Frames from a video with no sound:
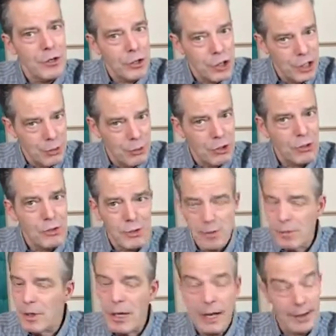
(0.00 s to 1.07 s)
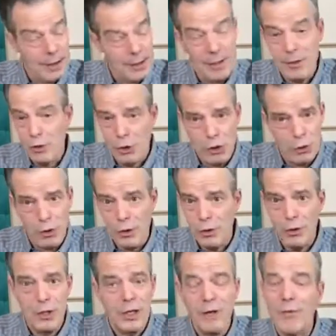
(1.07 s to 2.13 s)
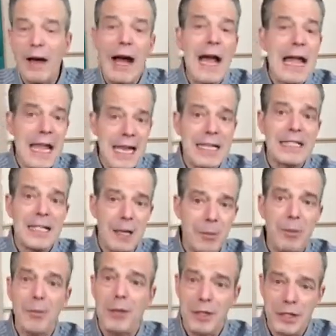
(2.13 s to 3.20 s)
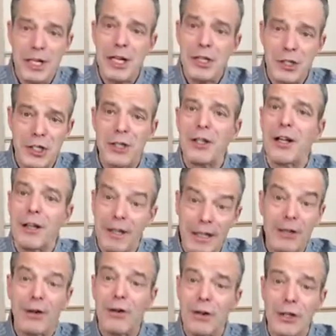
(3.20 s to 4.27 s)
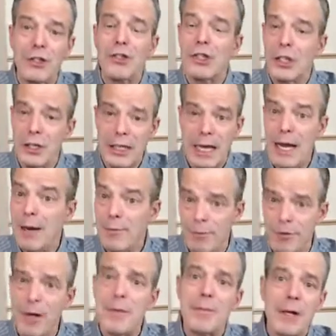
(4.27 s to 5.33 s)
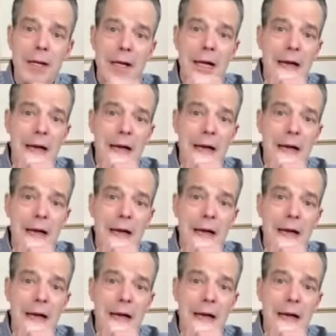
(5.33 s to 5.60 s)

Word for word: she was, I assure you, that if I had temperament tested the litter that she came from,